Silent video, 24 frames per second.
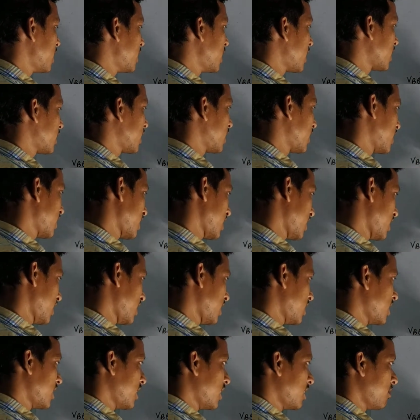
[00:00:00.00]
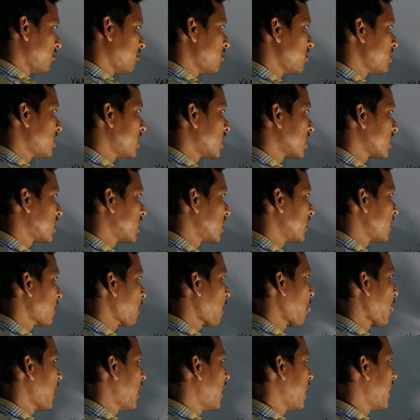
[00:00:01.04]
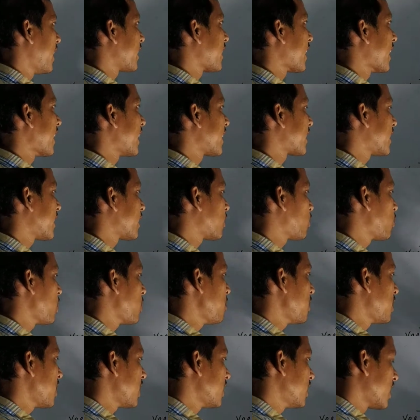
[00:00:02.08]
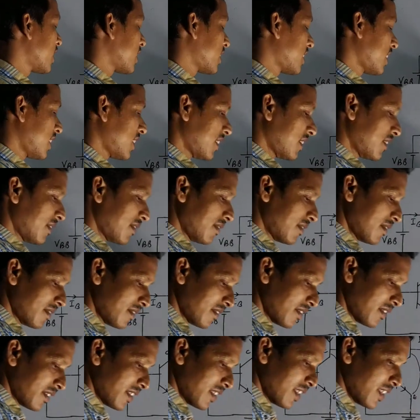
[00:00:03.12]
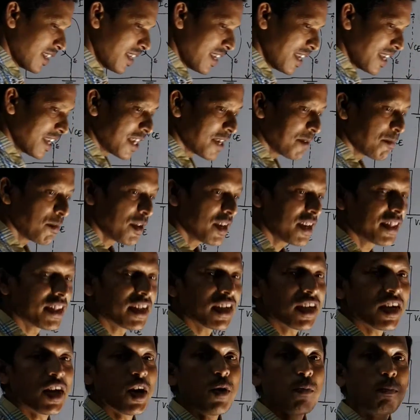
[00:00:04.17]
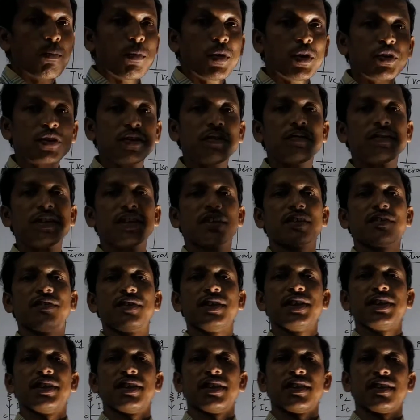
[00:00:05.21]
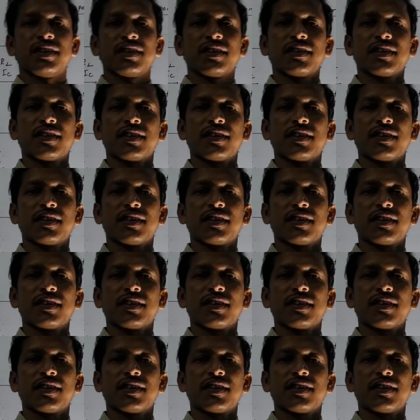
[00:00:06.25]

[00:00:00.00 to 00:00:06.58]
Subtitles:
junction, this is the input junction, and collector to emitter junction remain in the forward bias condition.